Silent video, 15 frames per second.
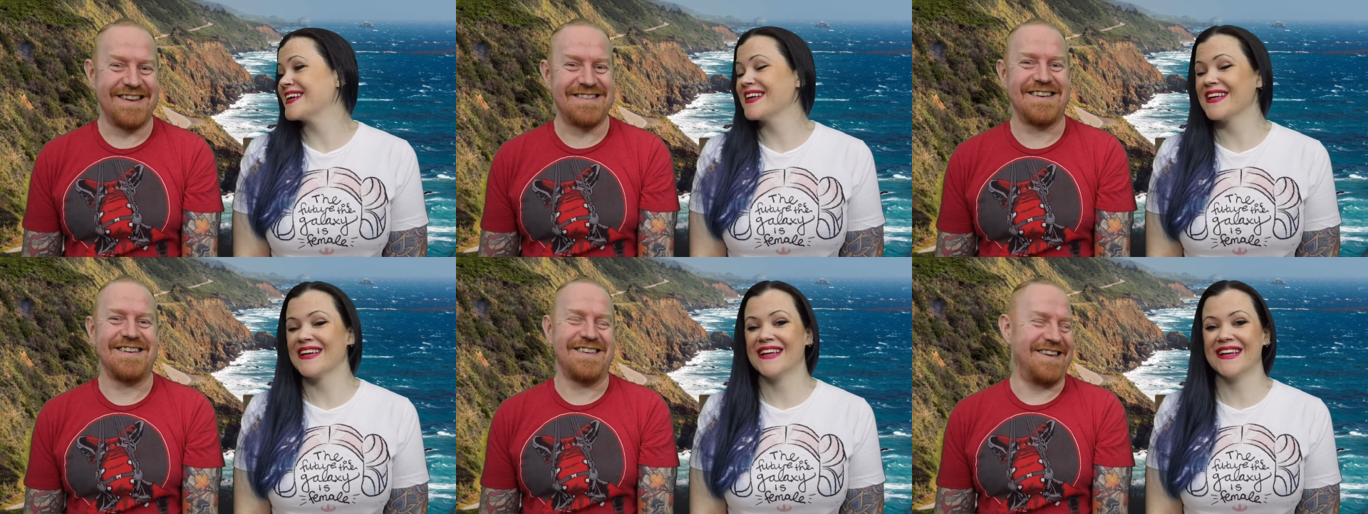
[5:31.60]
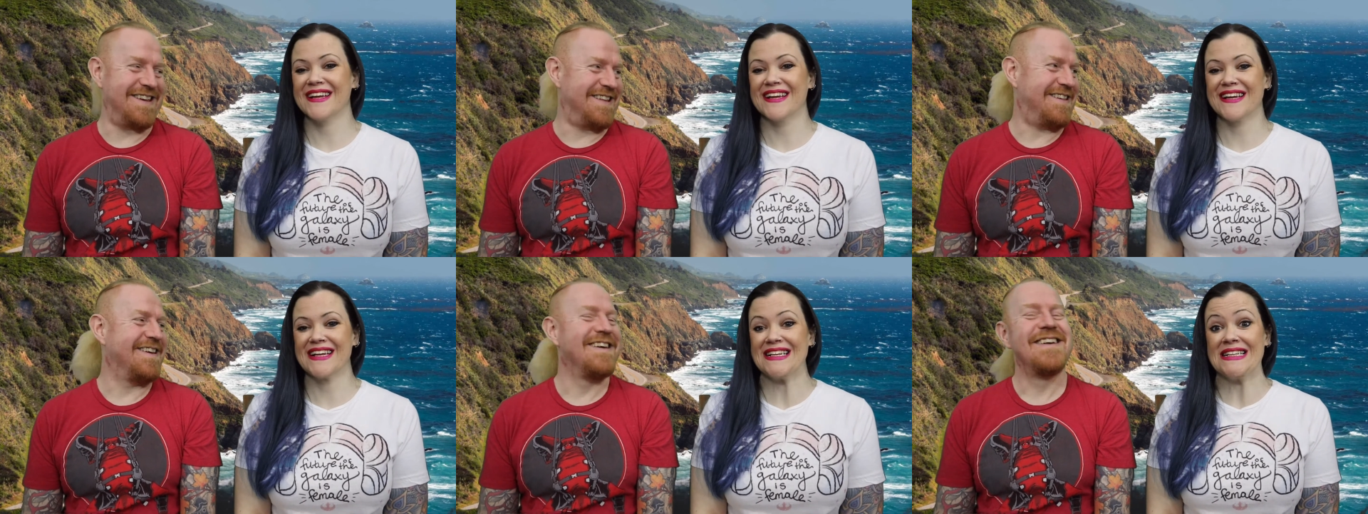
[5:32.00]
Speaker 1: it's a
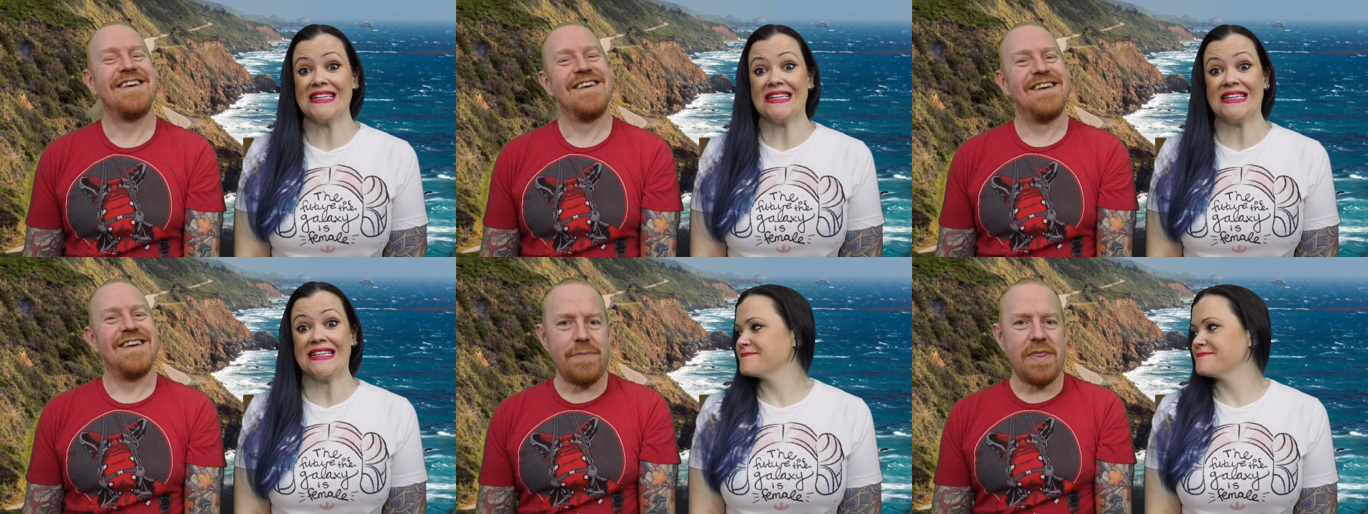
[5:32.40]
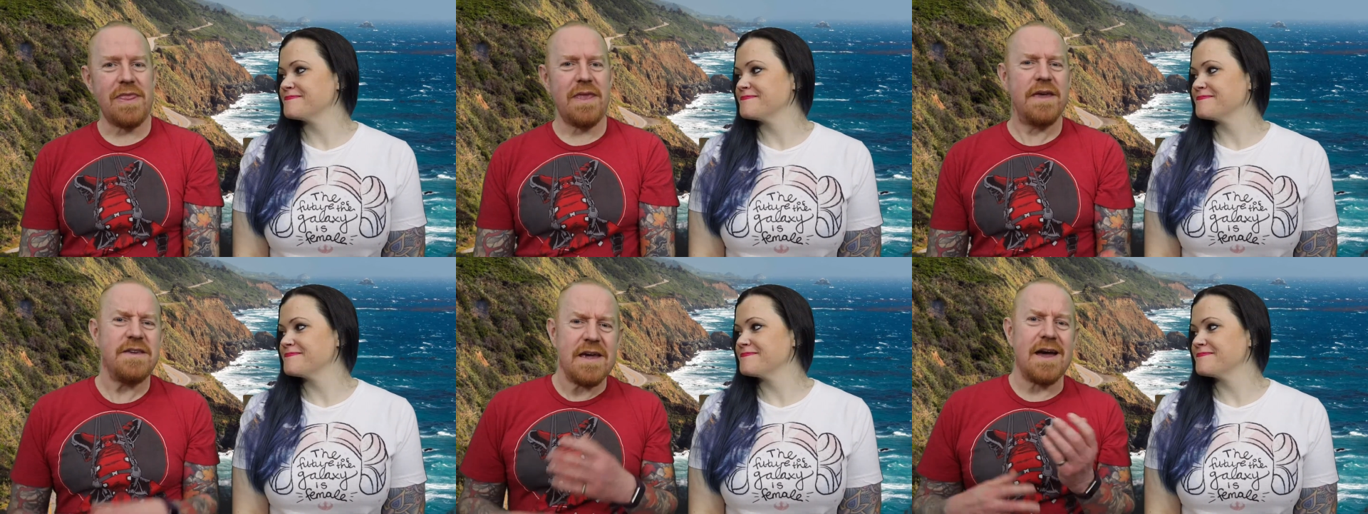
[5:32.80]
deal.
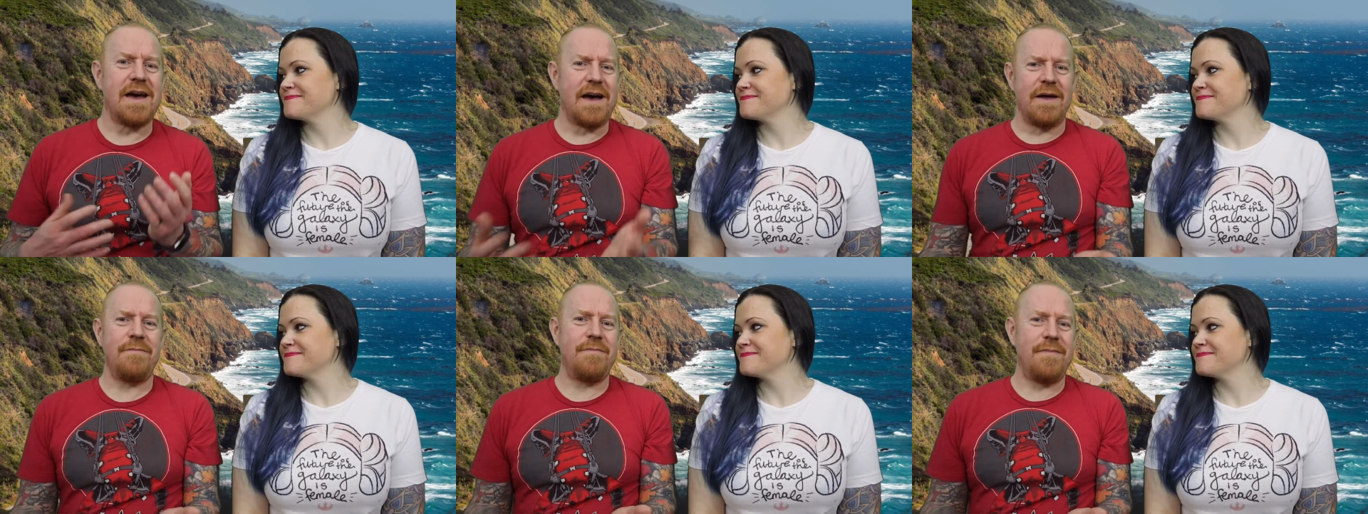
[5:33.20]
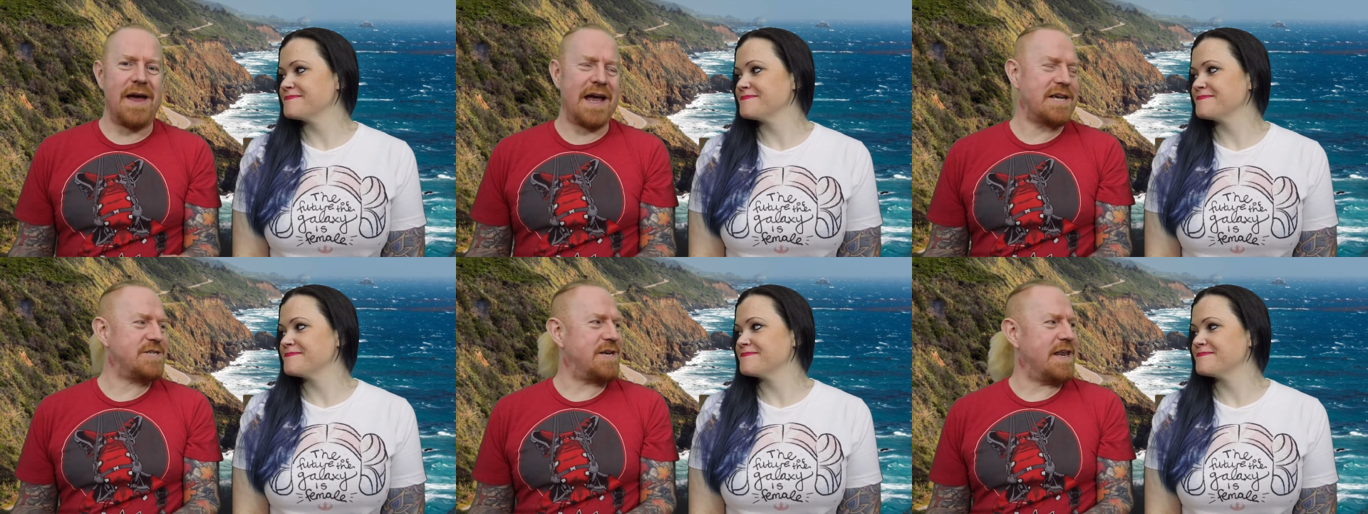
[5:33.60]
Yeah, I'm
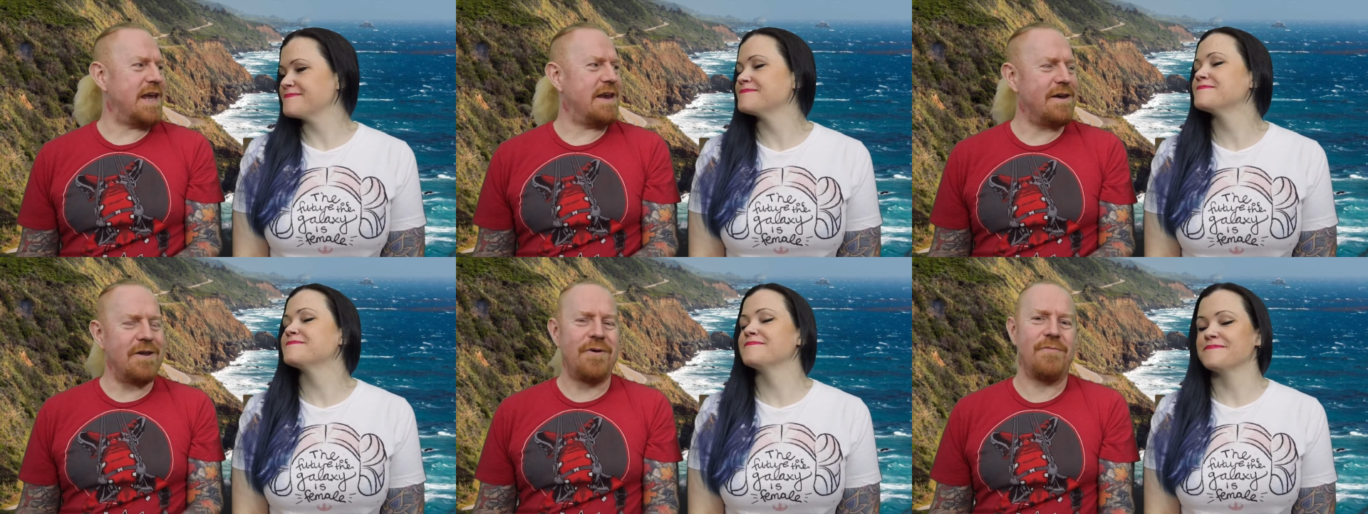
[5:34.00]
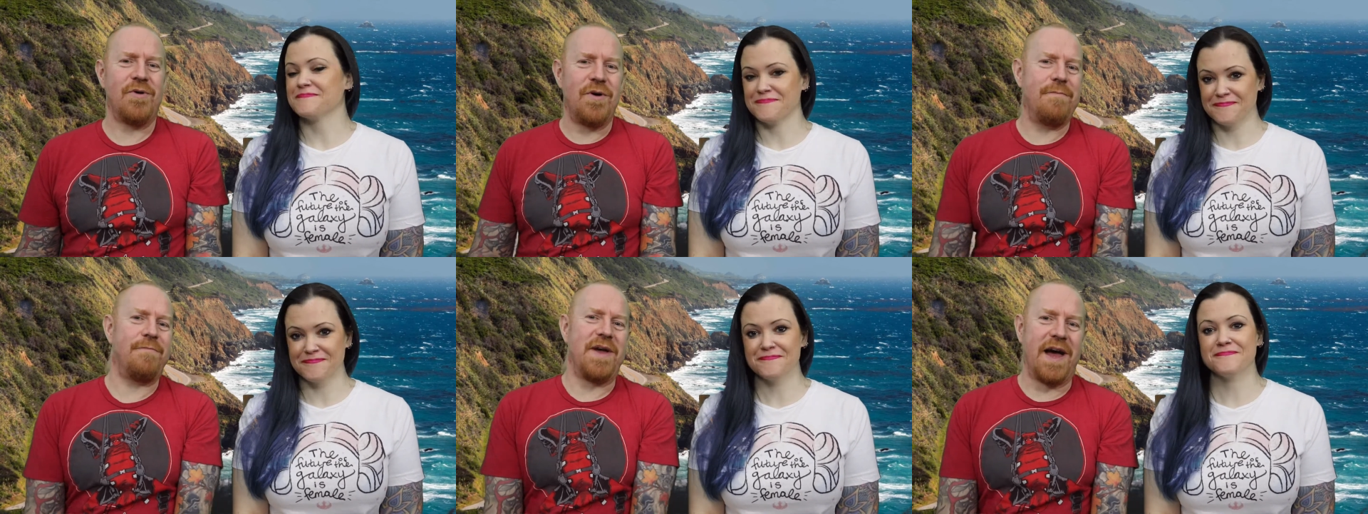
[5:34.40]
actually a lot more
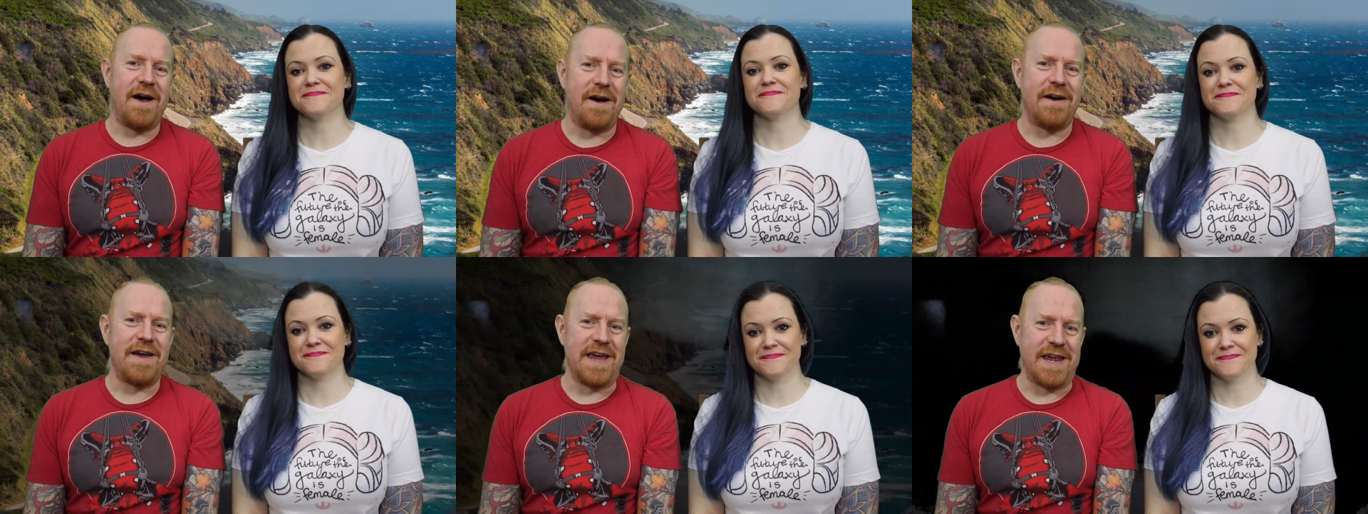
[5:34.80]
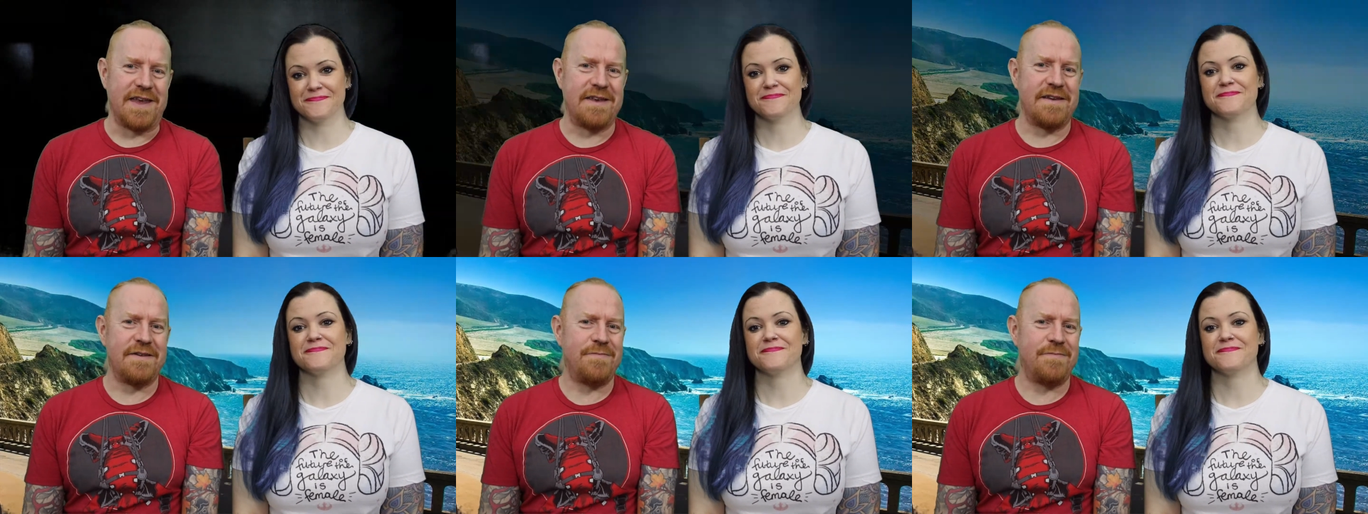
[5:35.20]
behind